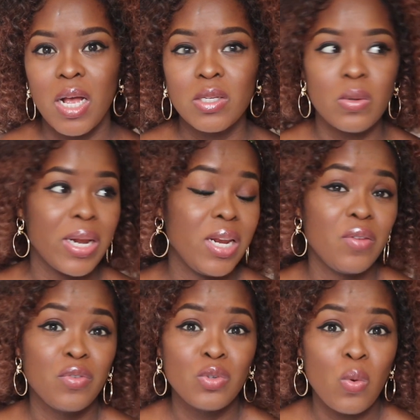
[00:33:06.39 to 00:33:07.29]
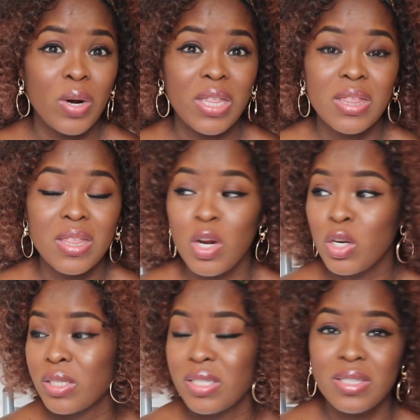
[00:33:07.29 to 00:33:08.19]
So I didn't even know what
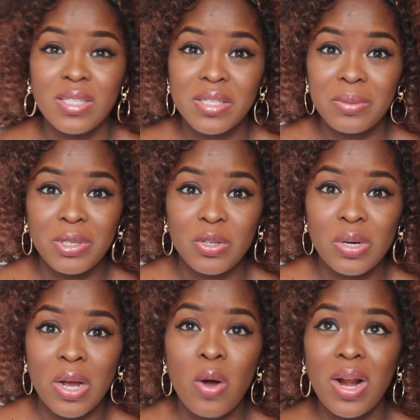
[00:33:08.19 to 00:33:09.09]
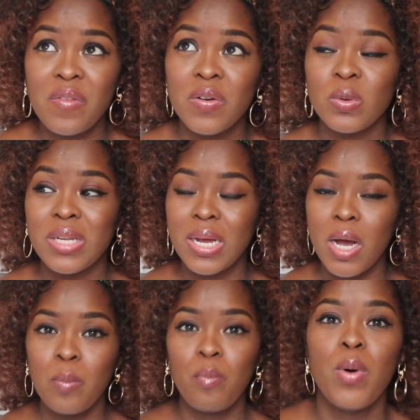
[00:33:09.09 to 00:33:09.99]
the syringe looked like. All I felt was like
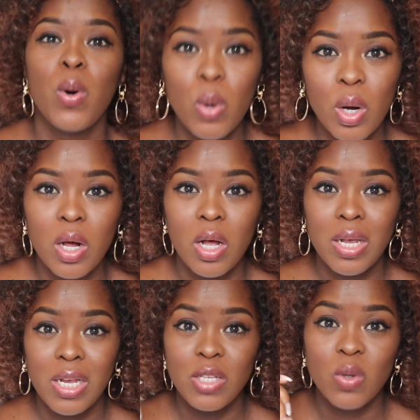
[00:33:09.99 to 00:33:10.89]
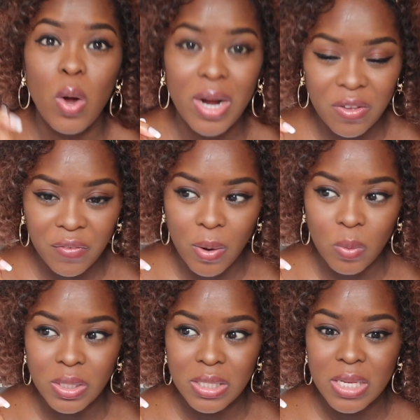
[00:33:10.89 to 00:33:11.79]
a poke is all I
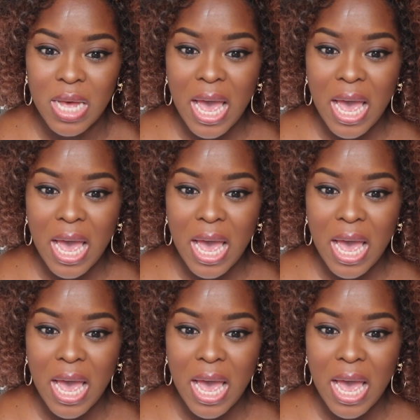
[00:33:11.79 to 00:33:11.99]
felt.